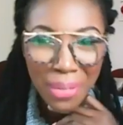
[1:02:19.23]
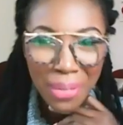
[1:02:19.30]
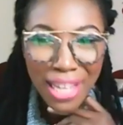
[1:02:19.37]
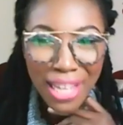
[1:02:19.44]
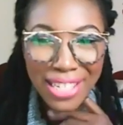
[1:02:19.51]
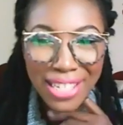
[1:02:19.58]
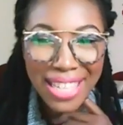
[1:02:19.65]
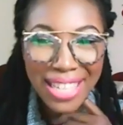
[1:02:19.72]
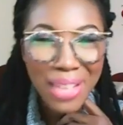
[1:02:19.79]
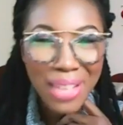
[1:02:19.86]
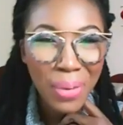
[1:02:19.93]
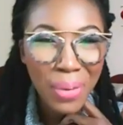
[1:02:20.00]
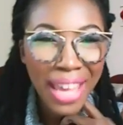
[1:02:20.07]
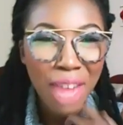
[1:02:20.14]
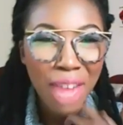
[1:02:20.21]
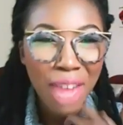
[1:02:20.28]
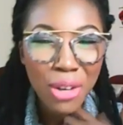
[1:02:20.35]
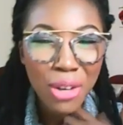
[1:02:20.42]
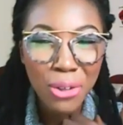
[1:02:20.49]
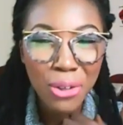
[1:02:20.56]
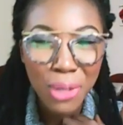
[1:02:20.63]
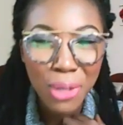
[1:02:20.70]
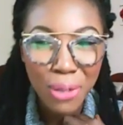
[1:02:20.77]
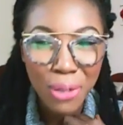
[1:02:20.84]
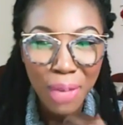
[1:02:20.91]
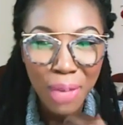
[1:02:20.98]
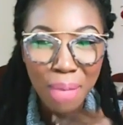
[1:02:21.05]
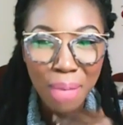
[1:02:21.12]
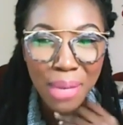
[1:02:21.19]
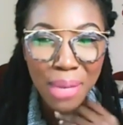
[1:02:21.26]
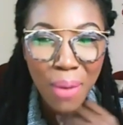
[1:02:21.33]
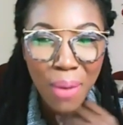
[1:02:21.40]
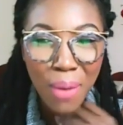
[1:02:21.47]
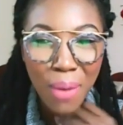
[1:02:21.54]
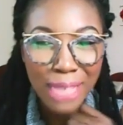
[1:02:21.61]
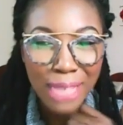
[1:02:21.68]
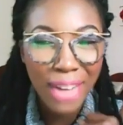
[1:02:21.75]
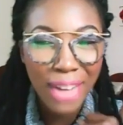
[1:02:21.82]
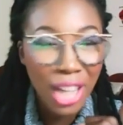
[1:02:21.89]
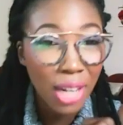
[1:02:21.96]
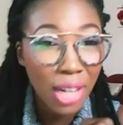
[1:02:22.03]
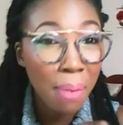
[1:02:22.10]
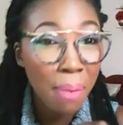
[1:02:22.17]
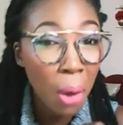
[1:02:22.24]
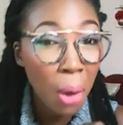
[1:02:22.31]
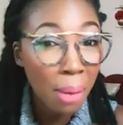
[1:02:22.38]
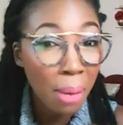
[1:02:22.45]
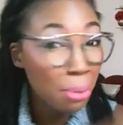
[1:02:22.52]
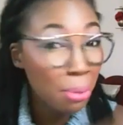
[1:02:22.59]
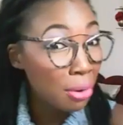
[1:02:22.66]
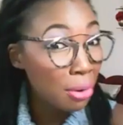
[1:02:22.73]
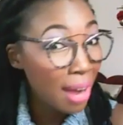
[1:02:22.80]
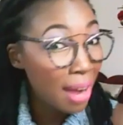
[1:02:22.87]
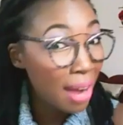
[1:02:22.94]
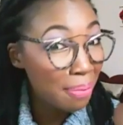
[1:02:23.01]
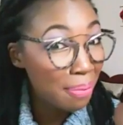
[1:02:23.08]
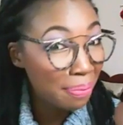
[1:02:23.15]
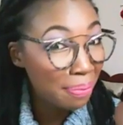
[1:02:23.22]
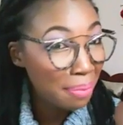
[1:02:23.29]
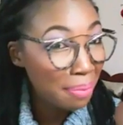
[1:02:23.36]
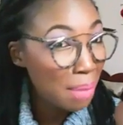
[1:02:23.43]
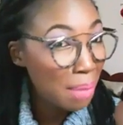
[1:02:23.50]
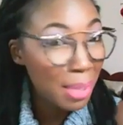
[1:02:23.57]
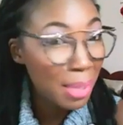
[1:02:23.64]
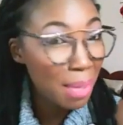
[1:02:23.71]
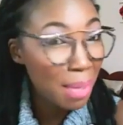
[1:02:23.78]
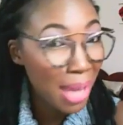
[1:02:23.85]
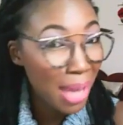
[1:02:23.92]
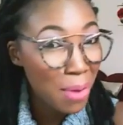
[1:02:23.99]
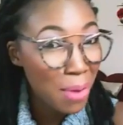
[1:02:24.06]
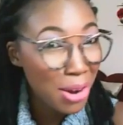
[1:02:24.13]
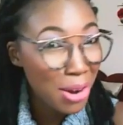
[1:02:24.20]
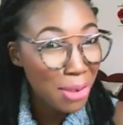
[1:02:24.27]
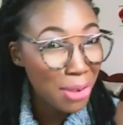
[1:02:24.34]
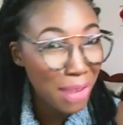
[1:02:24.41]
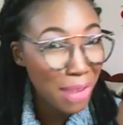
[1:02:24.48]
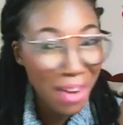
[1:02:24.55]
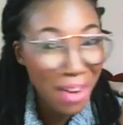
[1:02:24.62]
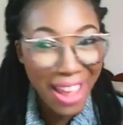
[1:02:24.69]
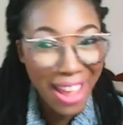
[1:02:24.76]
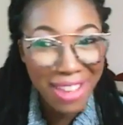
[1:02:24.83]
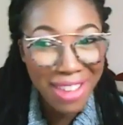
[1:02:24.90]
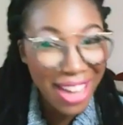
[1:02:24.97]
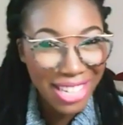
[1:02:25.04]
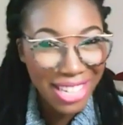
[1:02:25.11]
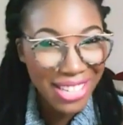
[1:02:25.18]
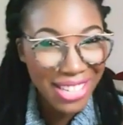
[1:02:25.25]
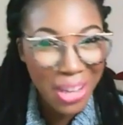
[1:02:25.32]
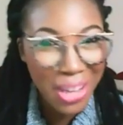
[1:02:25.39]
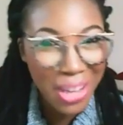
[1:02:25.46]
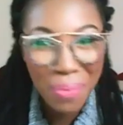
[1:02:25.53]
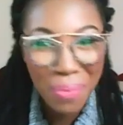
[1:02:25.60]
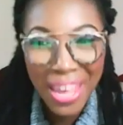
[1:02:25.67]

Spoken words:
She says, we can recruit you for the Be Wise Financial Empowerment Program. Maybe something can work out for you, Ryan, right here, so.